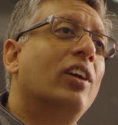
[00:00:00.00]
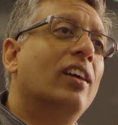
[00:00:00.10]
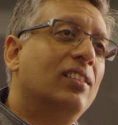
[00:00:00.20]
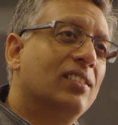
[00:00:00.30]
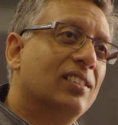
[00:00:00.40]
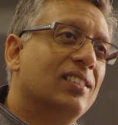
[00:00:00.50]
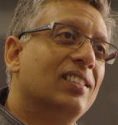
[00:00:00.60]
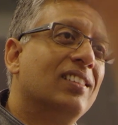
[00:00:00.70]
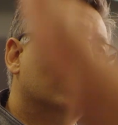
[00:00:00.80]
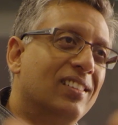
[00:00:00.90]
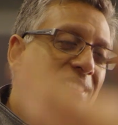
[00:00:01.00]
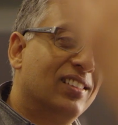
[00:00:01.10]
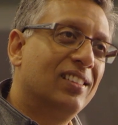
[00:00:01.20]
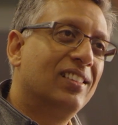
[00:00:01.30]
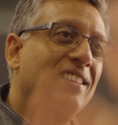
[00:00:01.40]
So it's both not just the
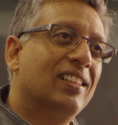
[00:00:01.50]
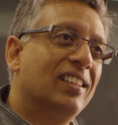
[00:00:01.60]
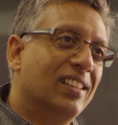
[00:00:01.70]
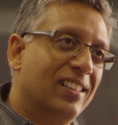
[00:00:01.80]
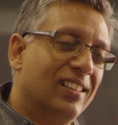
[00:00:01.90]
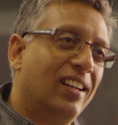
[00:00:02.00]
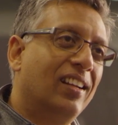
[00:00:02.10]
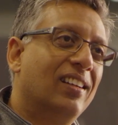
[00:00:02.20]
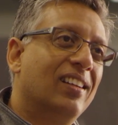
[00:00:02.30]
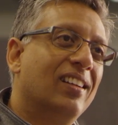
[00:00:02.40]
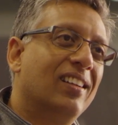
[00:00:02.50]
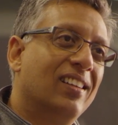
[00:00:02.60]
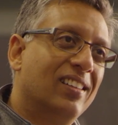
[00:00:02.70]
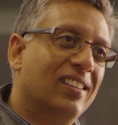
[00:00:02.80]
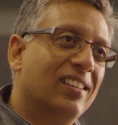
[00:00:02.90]
performance of the Oracle Cloud, but also the
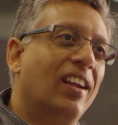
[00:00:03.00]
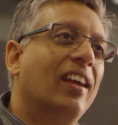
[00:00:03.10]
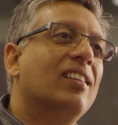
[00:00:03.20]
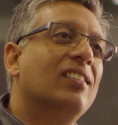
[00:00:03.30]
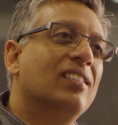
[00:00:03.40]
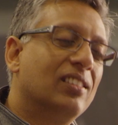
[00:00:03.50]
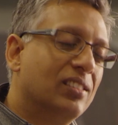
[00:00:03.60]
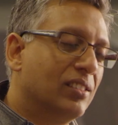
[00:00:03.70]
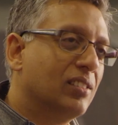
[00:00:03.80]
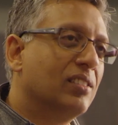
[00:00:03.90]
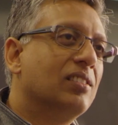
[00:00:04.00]
language supports what we call live